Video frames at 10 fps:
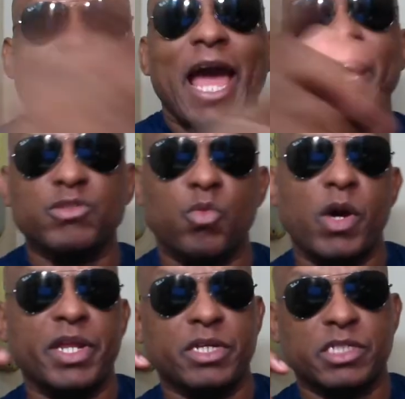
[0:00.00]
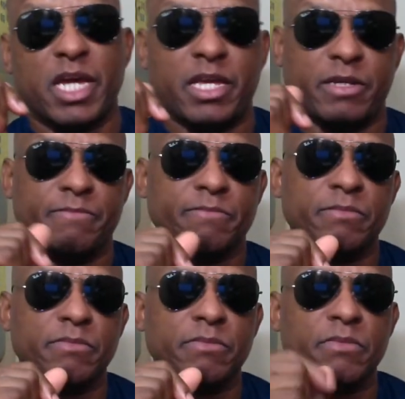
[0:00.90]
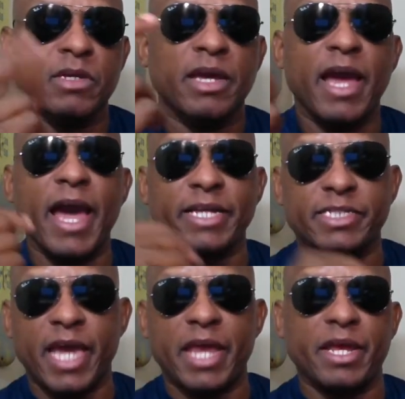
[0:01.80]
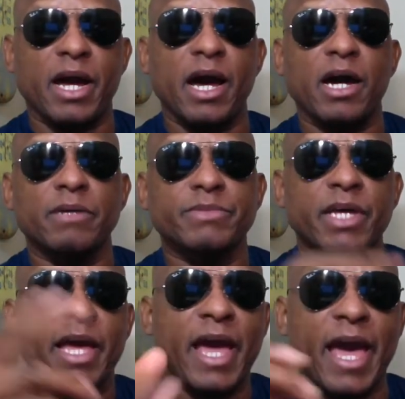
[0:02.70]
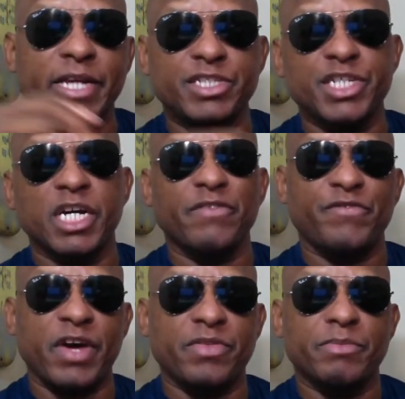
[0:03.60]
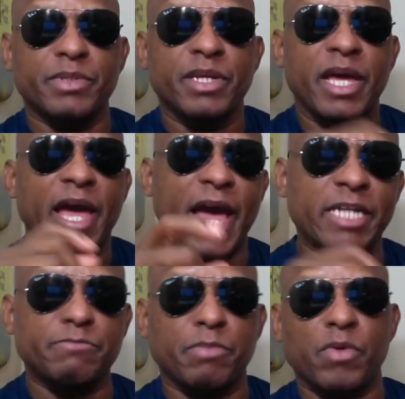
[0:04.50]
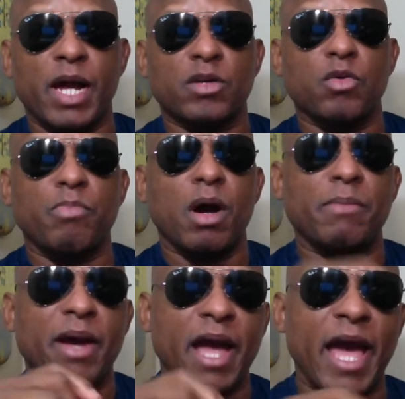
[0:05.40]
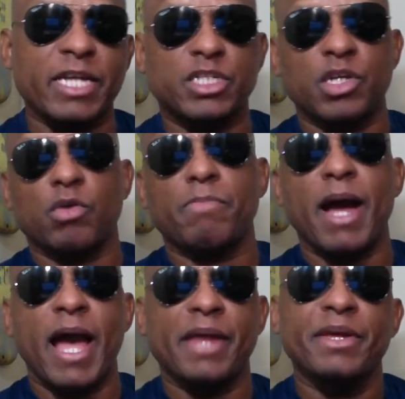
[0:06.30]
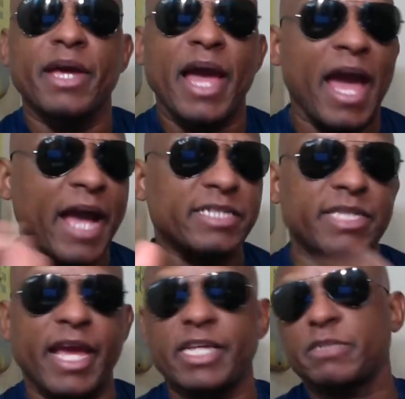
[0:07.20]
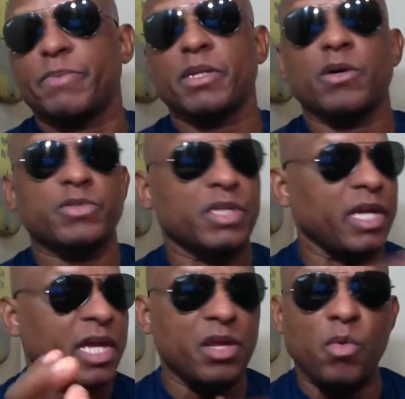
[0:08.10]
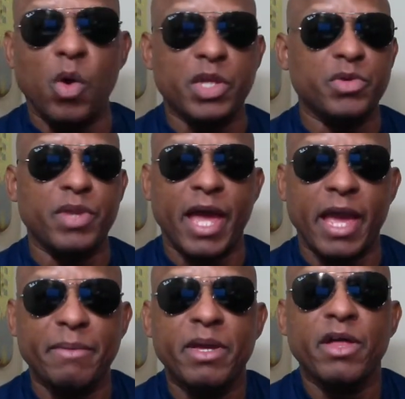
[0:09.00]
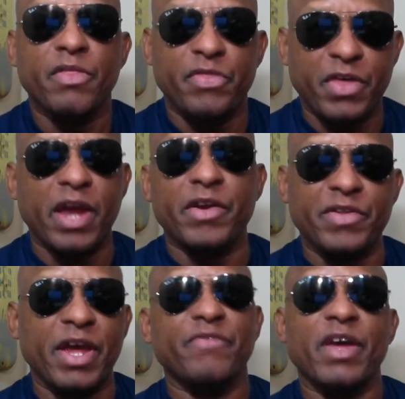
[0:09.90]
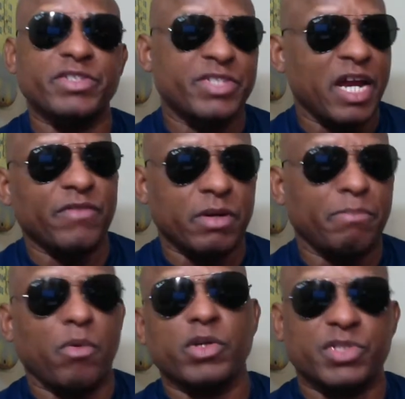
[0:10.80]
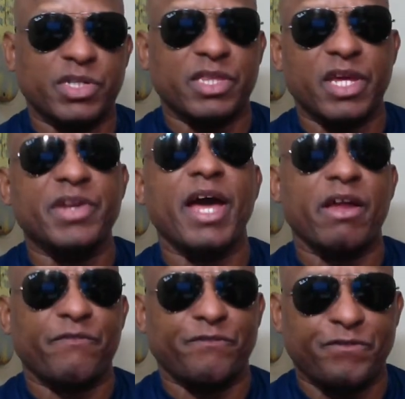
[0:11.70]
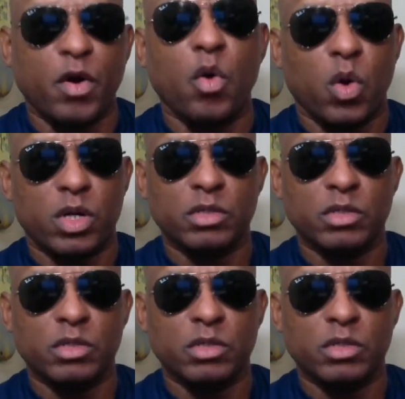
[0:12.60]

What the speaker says: Ask one, they'll tell you. Ask Katie Hobbs. Ask John Fetterman. Ask Barack Obama. Ask Joe Biden. Ask Nancy Pelosi. Anyone you name, there's never abortion that they're not for.